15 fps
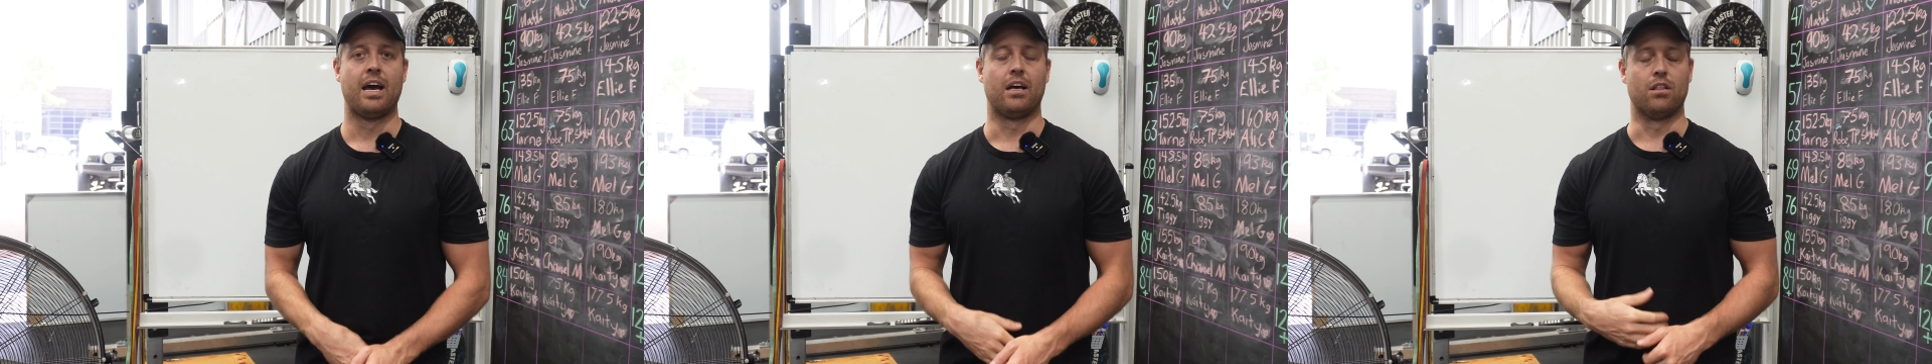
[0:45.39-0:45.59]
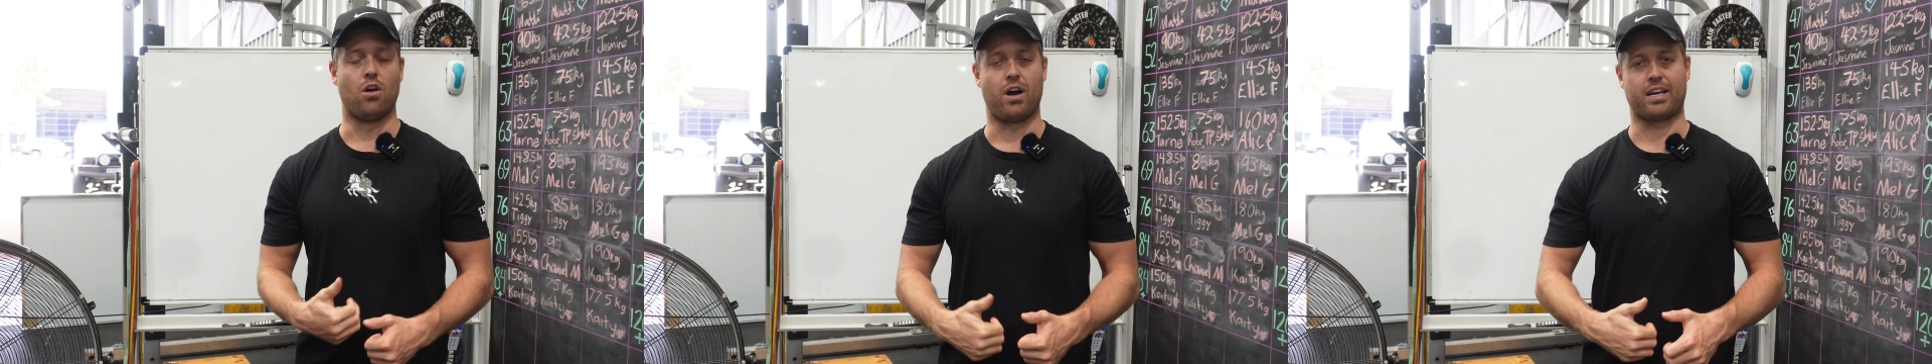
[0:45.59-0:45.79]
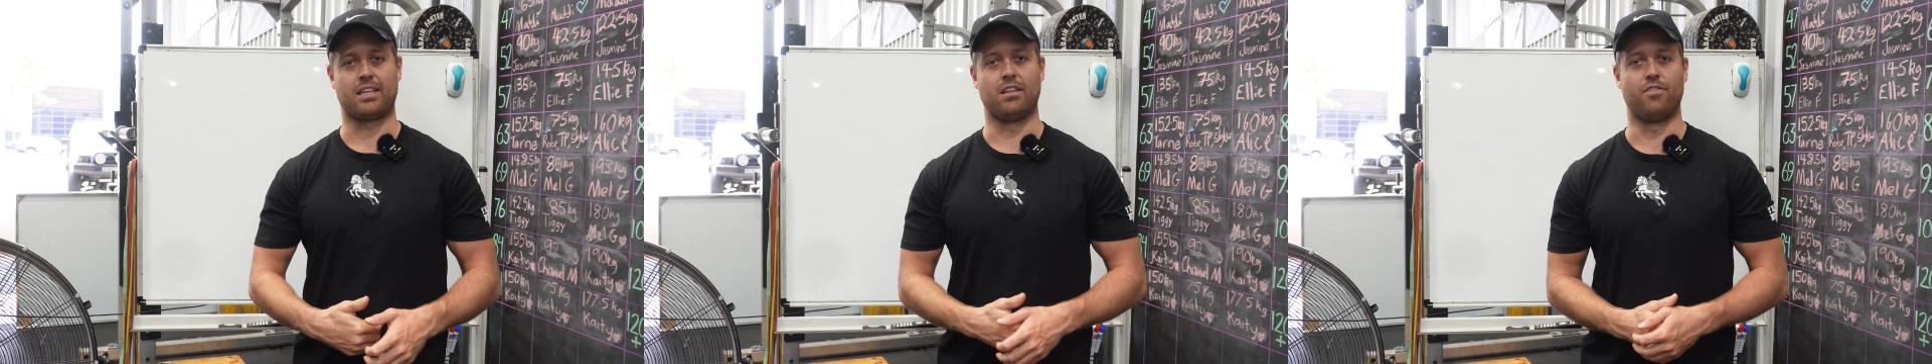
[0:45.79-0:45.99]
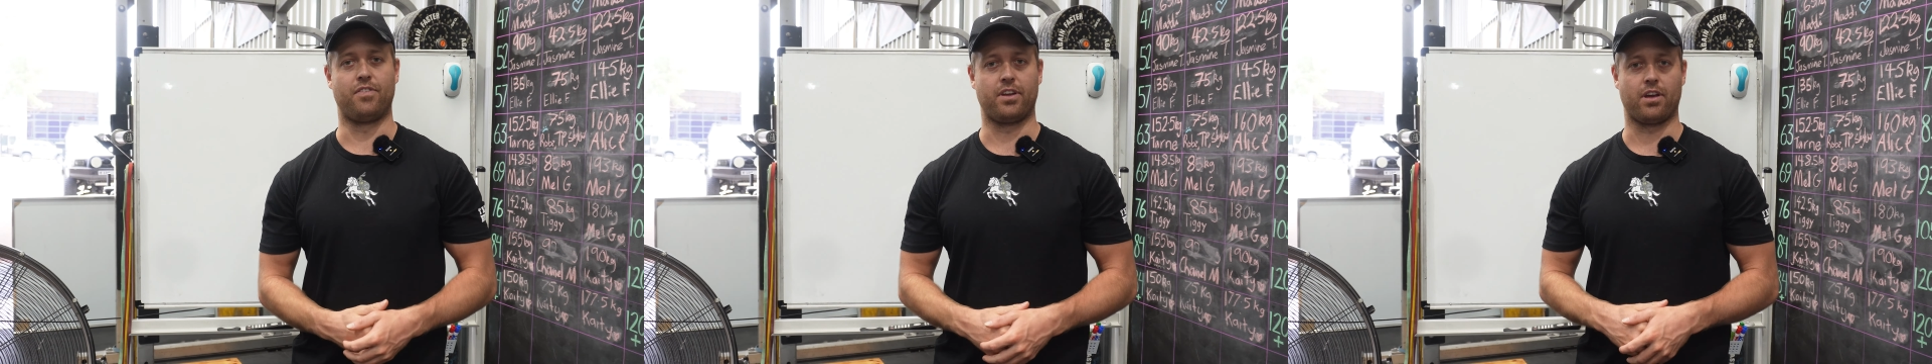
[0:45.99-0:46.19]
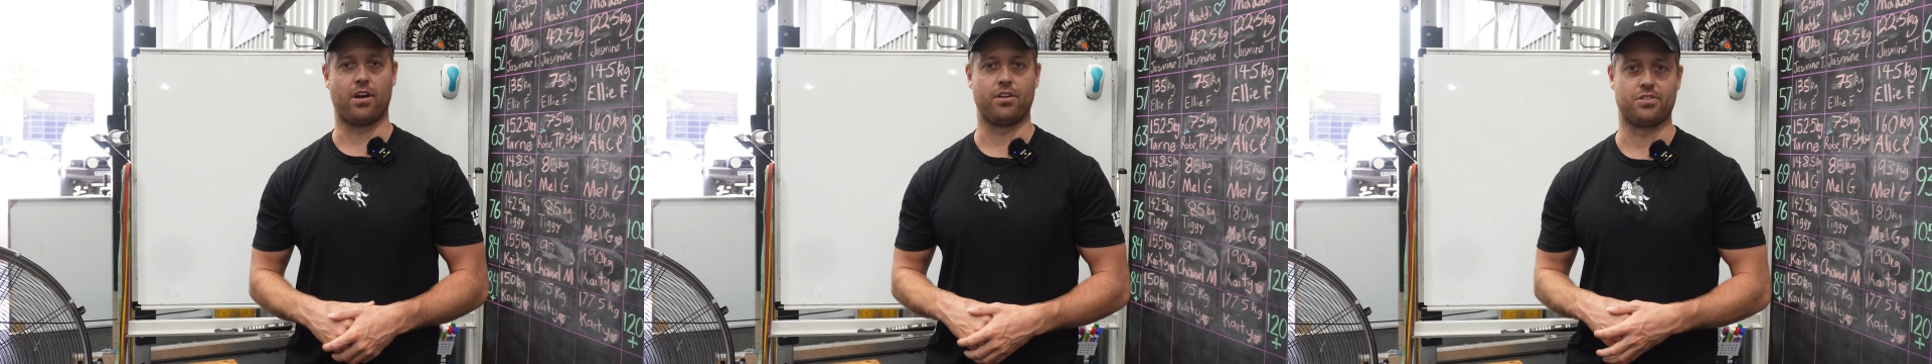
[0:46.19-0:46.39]
liking the
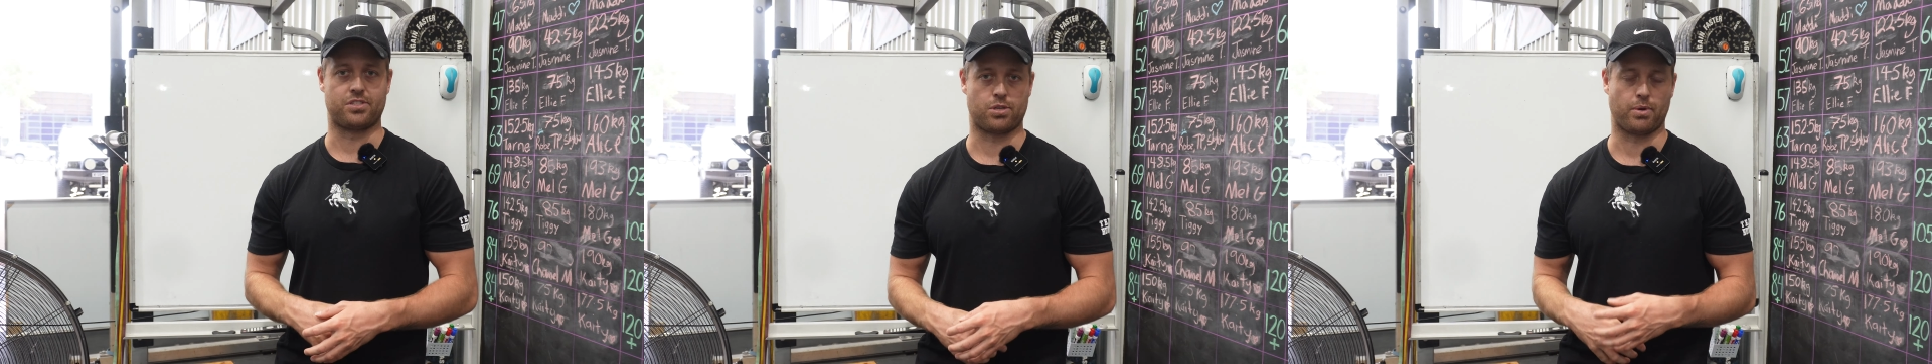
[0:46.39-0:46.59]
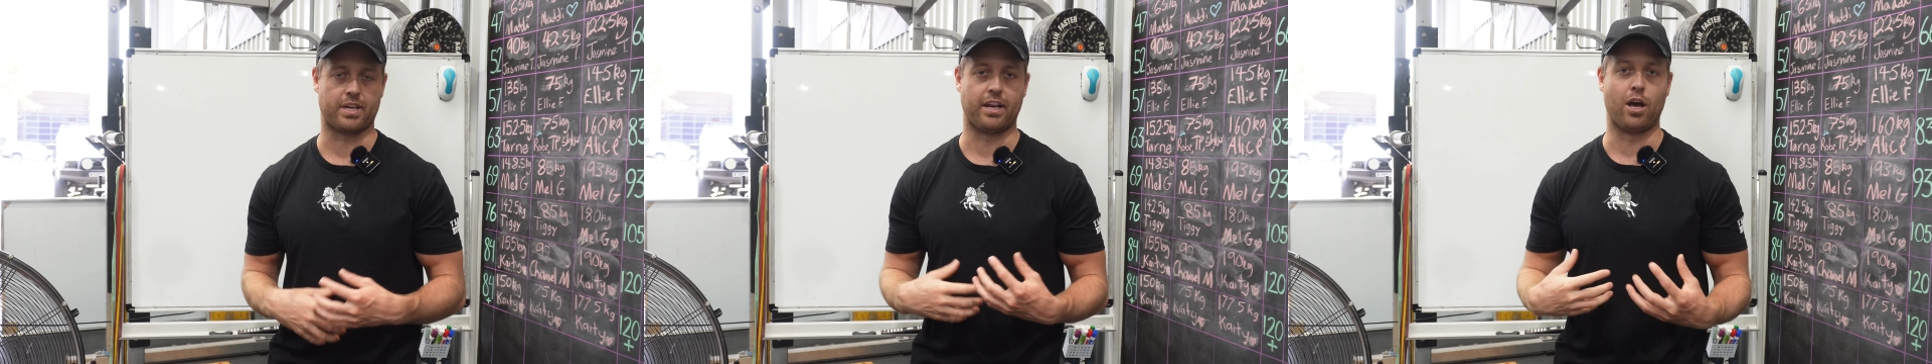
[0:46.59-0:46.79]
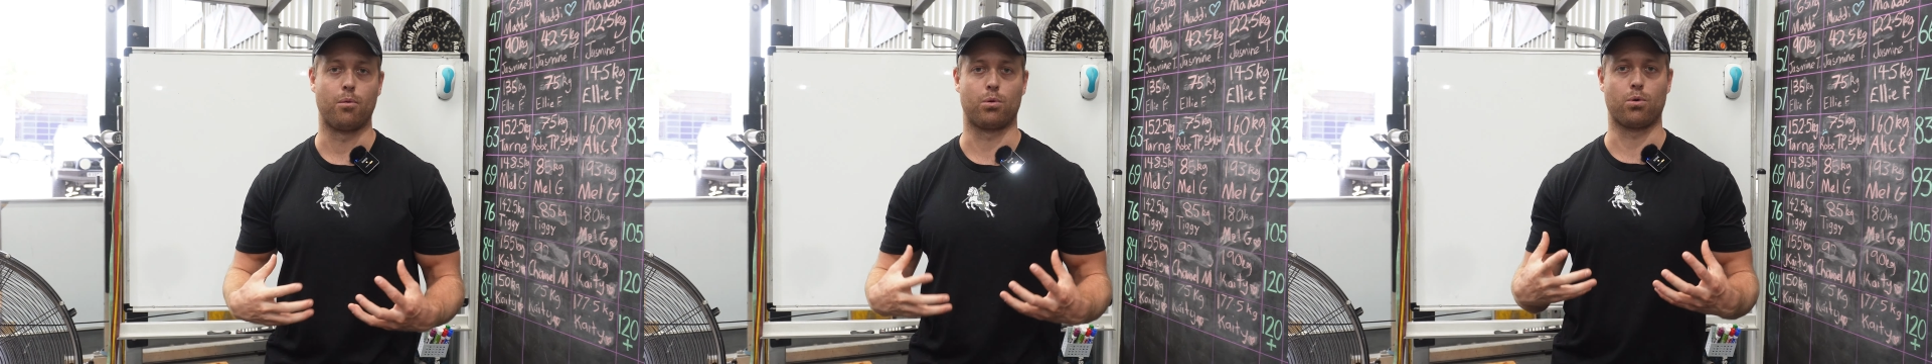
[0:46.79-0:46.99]
video, just so we can help